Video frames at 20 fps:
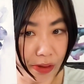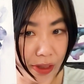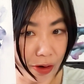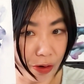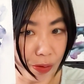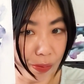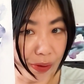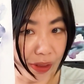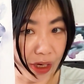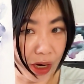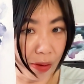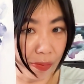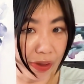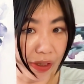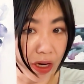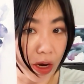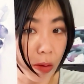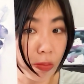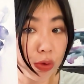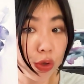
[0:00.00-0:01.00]
that will be
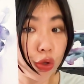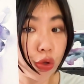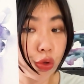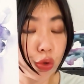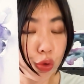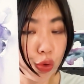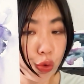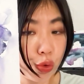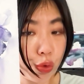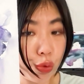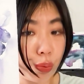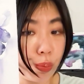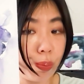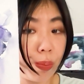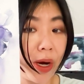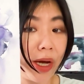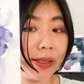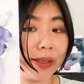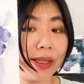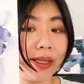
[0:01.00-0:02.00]
coming up soon,
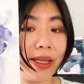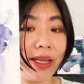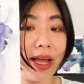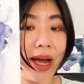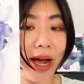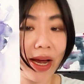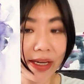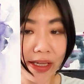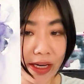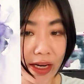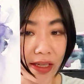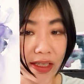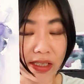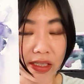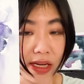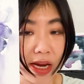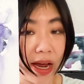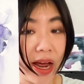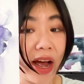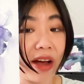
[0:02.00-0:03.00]
but not yet
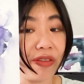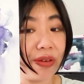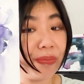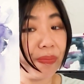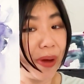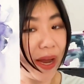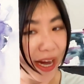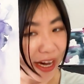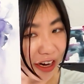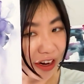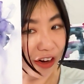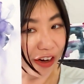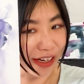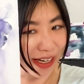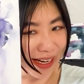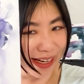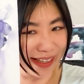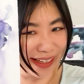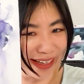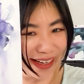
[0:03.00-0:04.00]
because I haven't painted her
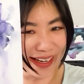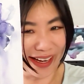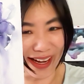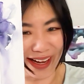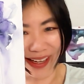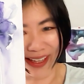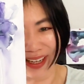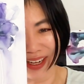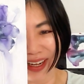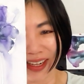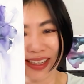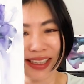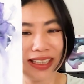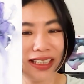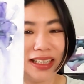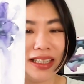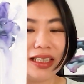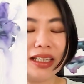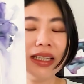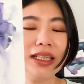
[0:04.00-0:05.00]
yet.
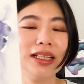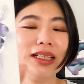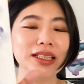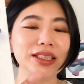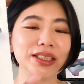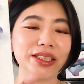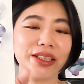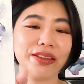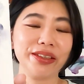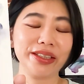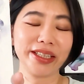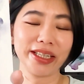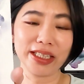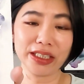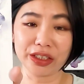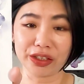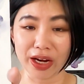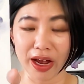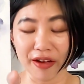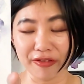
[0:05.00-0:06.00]
So in
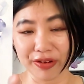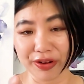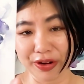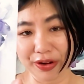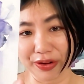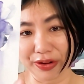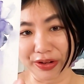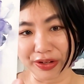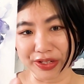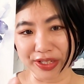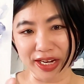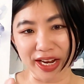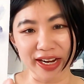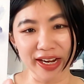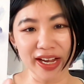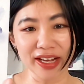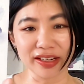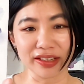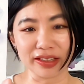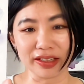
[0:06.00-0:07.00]
case you haven't noticed, I
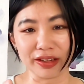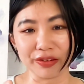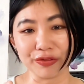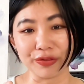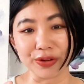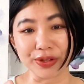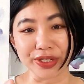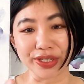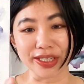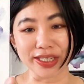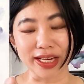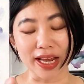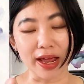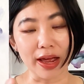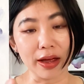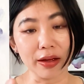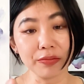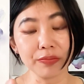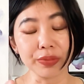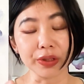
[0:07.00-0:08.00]
got a thing for
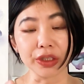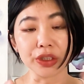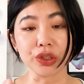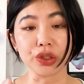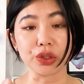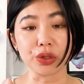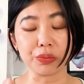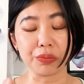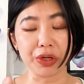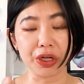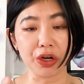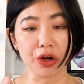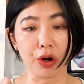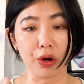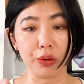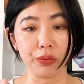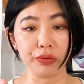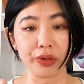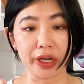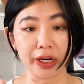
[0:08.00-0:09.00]
Zen because to me,
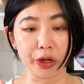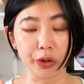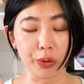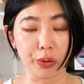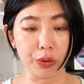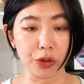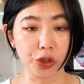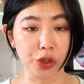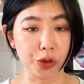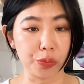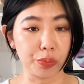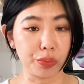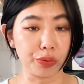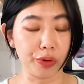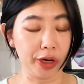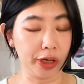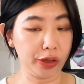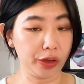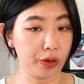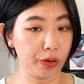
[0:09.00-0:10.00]
home decor should
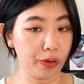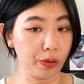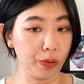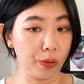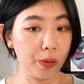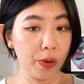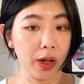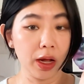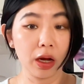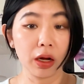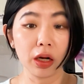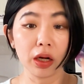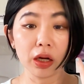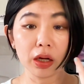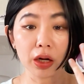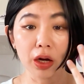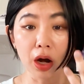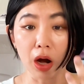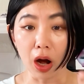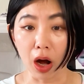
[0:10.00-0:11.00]
bring you
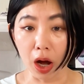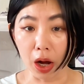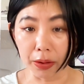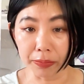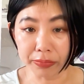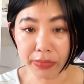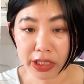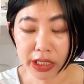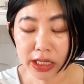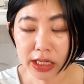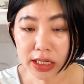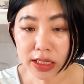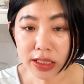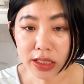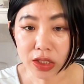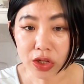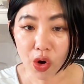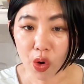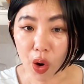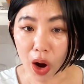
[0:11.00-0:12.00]

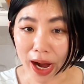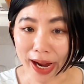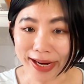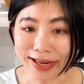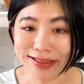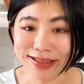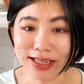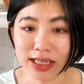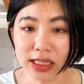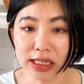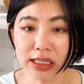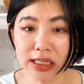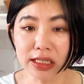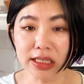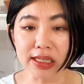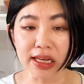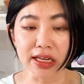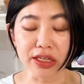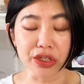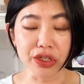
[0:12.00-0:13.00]
calmness,
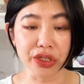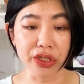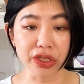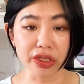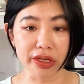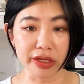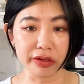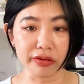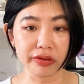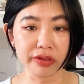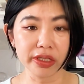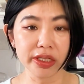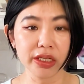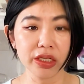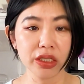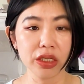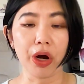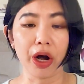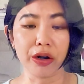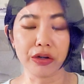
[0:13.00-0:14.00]
quietness, and
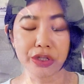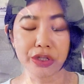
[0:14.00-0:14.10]
stillness. Our